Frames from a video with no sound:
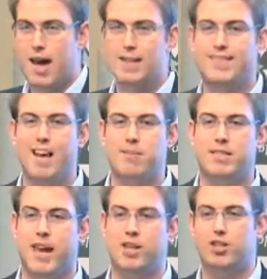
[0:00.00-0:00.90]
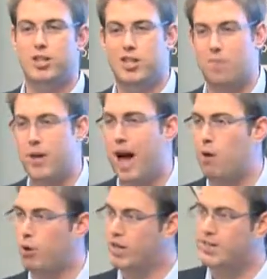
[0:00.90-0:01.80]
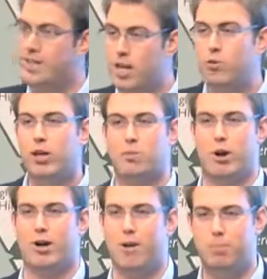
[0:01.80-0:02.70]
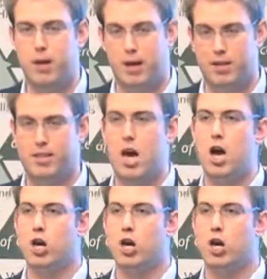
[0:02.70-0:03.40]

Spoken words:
And segmentation is something I will continually bring up because